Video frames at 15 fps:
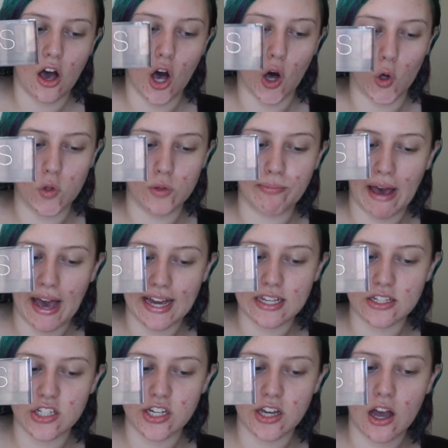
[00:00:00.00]
old
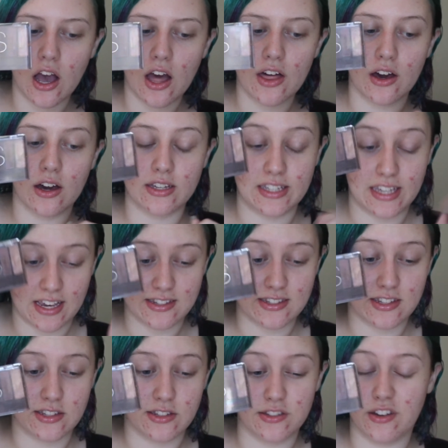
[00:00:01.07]
packaging. Yes,
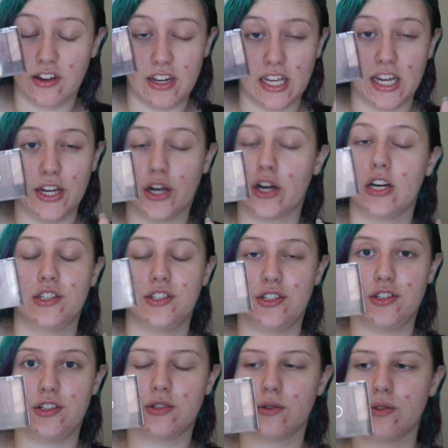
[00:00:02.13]
this is dirty, I know, I
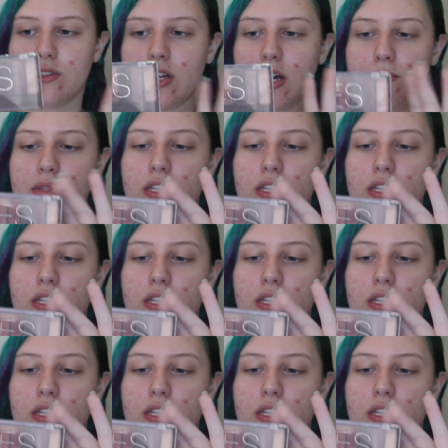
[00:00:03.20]
just use it all the time.